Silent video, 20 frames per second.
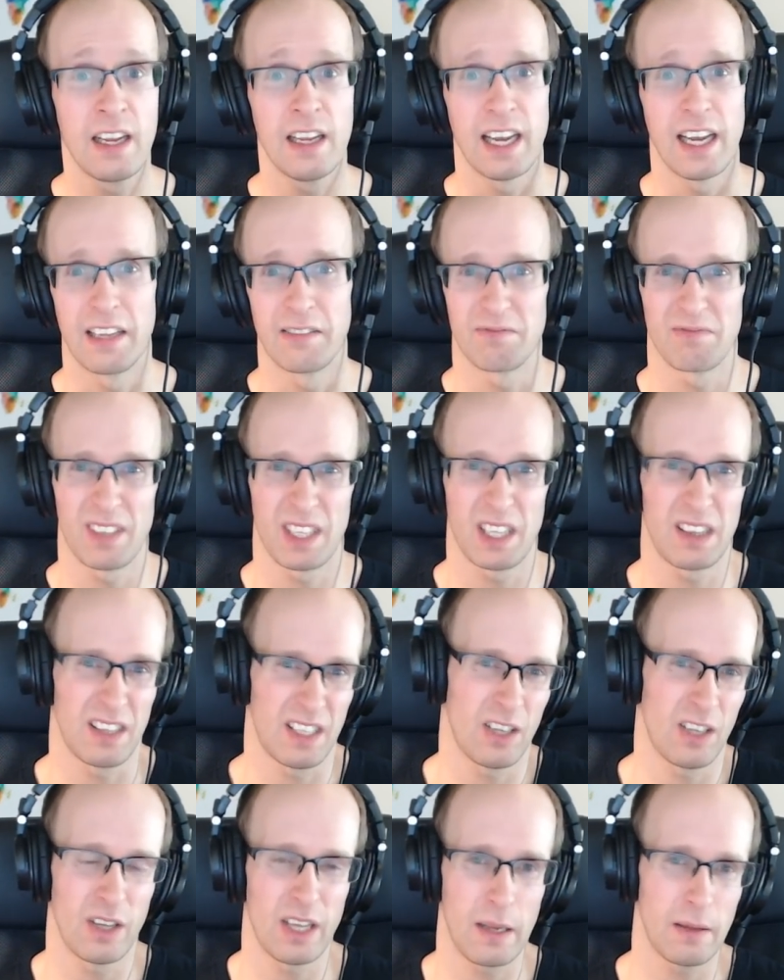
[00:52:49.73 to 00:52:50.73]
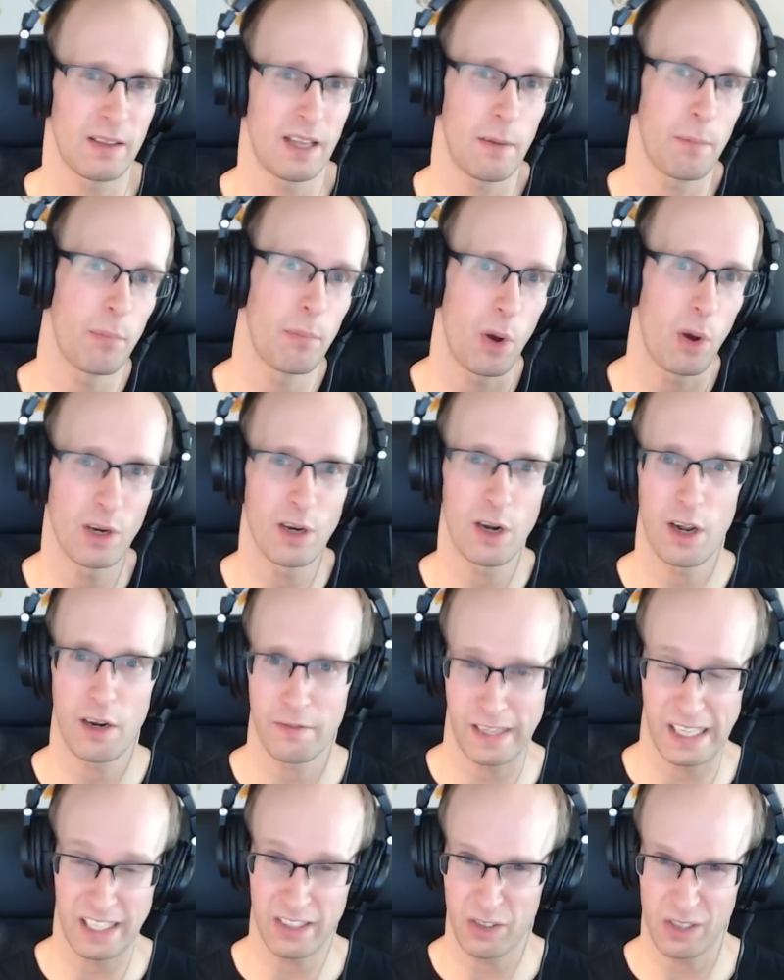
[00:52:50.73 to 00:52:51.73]
and you know they burn a lot
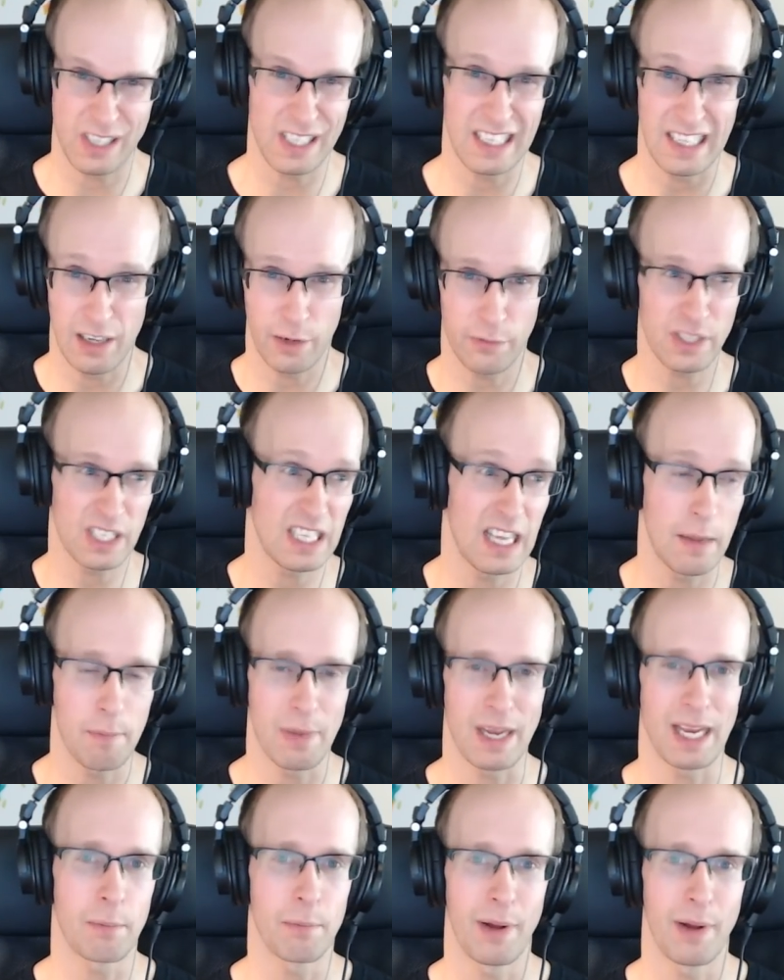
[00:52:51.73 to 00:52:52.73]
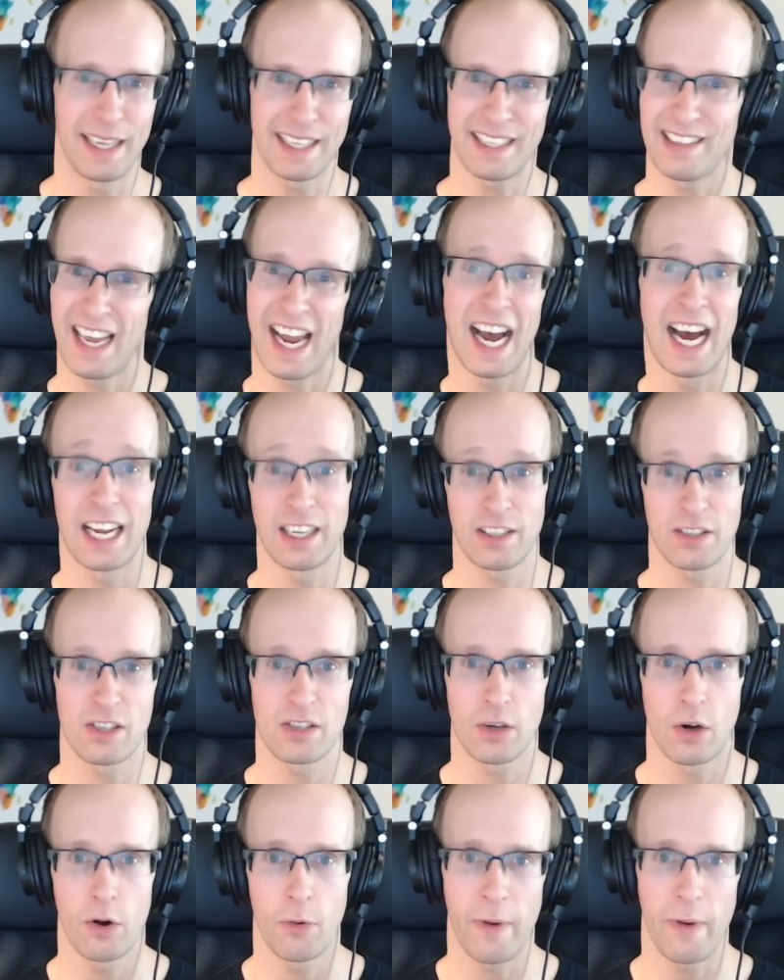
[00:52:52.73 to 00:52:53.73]
of electricity, and obviously they're big and bulky, they're hard to
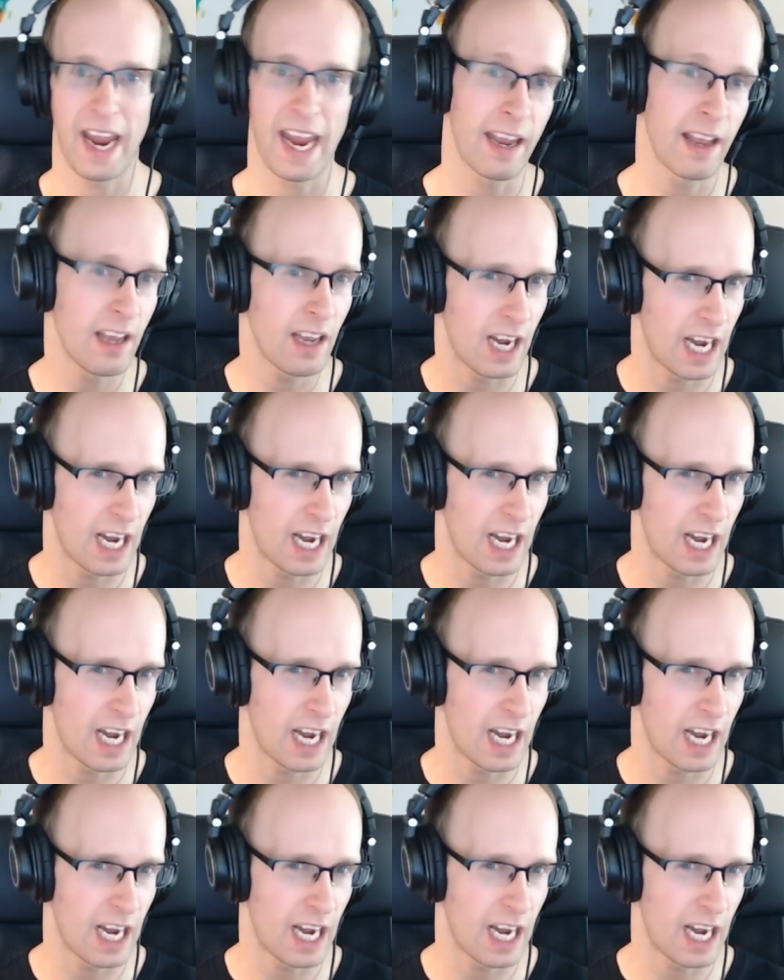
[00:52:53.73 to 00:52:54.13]
store away.